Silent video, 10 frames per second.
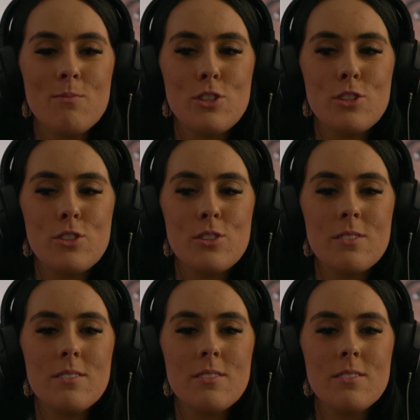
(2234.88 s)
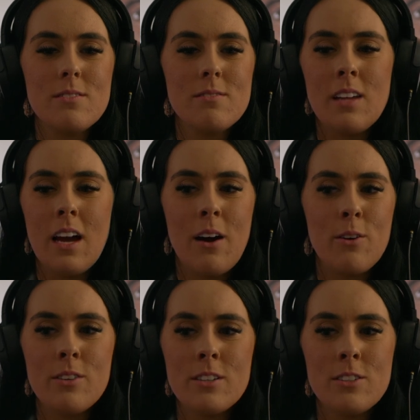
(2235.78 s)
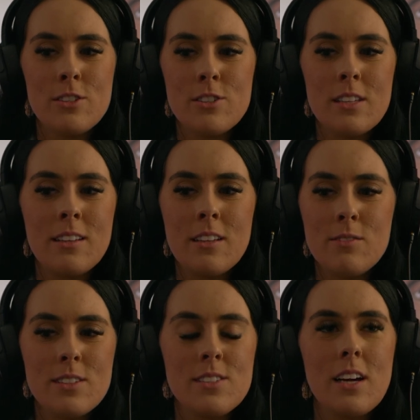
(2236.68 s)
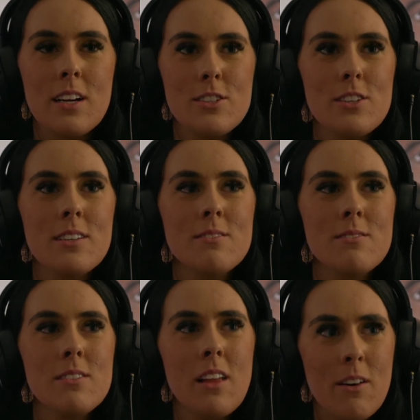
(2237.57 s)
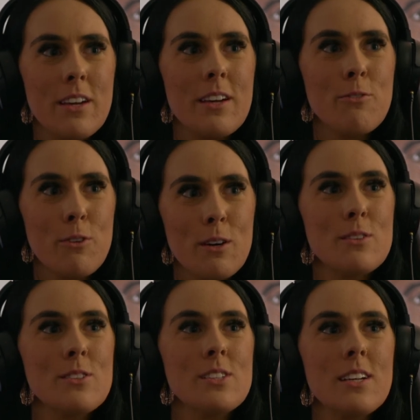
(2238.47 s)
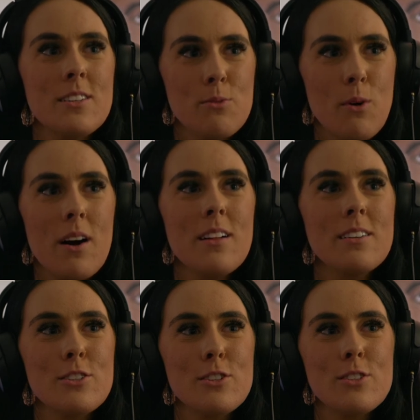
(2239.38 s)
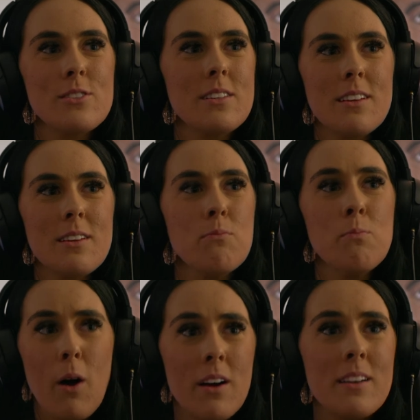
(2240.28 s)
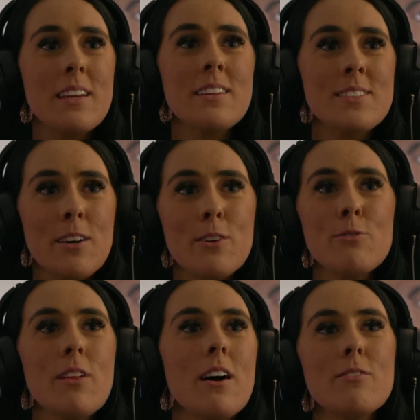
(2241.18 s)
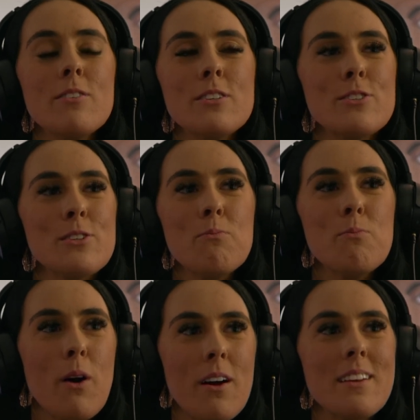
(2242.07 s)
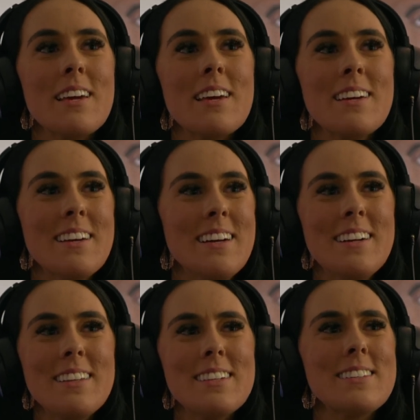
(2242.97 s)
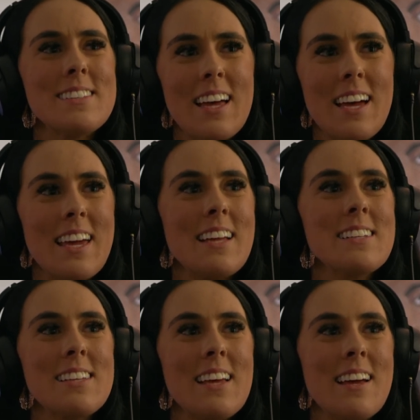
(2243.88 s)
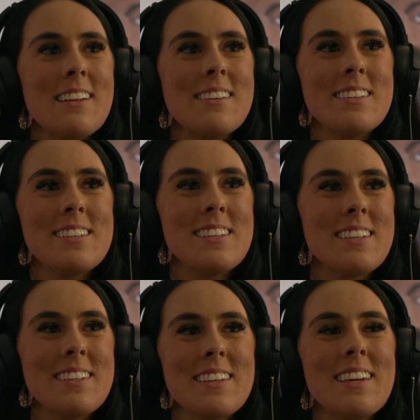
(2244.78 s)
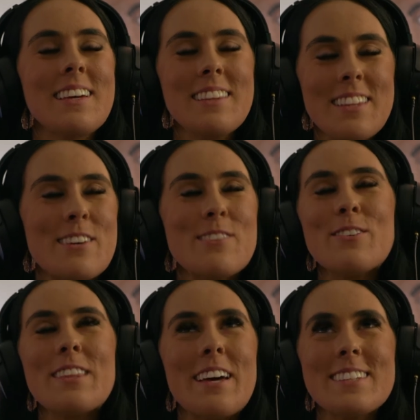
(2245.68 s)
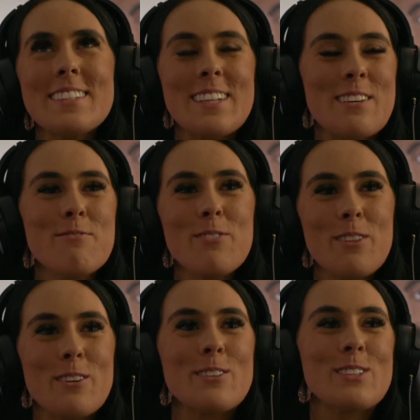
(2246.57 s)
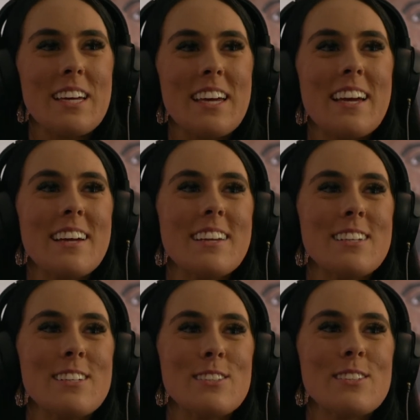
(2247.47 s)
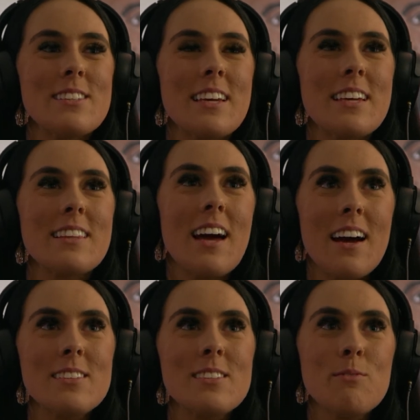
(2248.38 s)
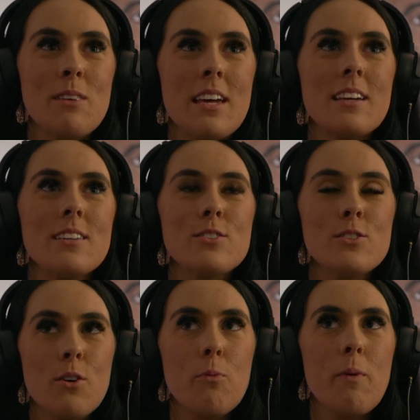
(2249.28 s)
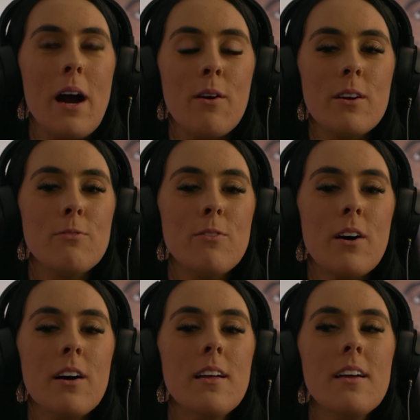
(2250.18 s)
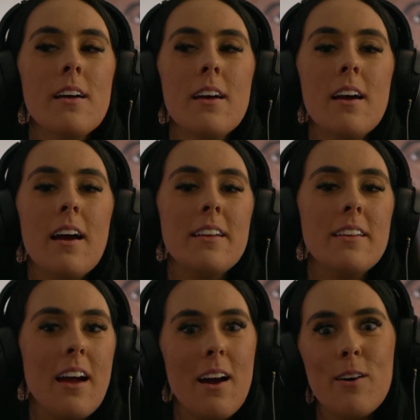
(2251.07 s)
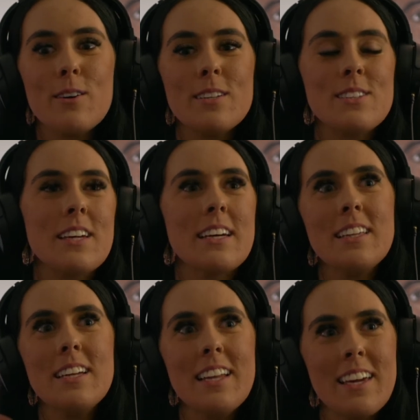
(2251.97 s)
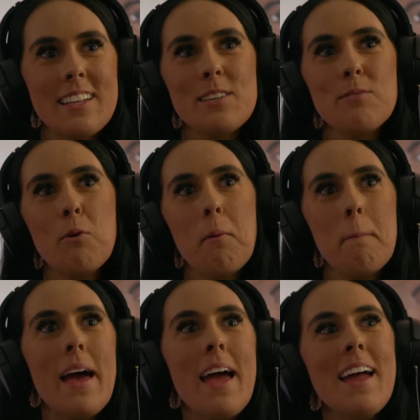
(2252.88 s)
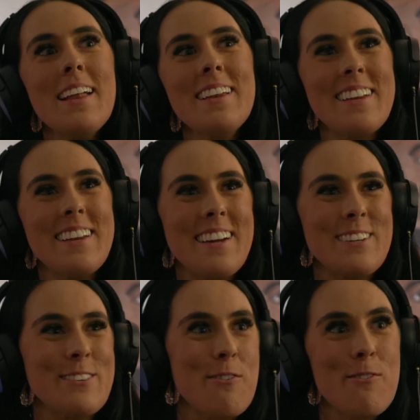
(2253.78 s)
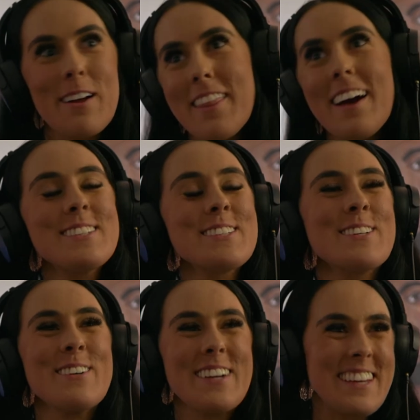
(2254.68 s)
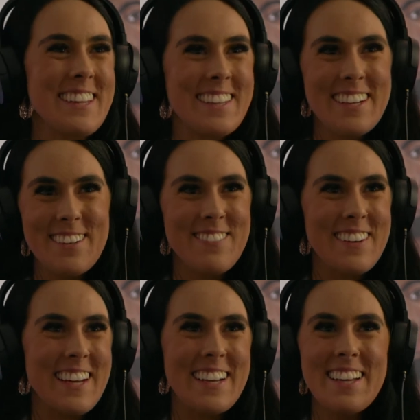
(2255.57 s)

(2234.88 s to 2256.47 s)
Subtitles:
Just now they live in such a loving frequency as well, and just embody self-love and just embody this light and can live in that same flow state. And I just like that, to me, is so powerful. And now it's like leading into more men, and I don't know where that's going either, but